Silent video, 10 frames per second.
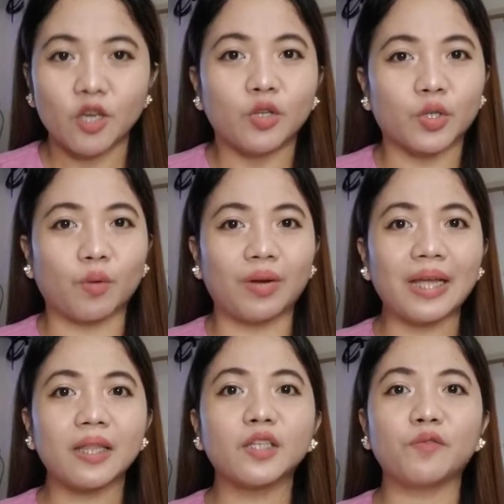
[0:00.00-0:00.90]
So
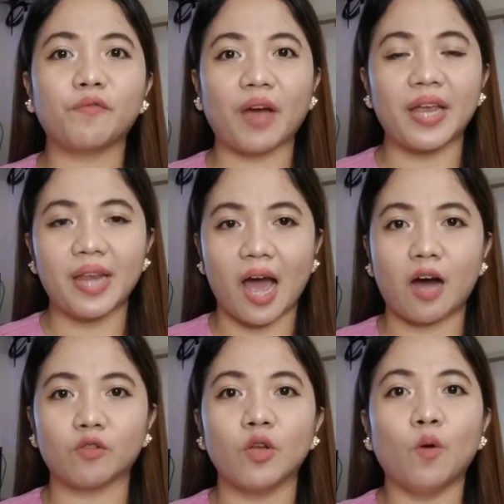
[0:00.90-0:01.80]
let us find
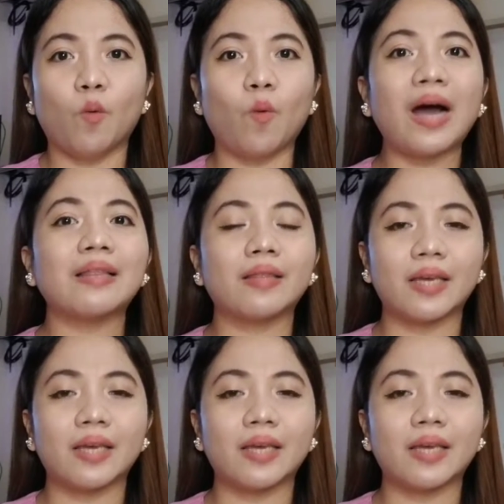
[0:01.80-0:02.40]
out what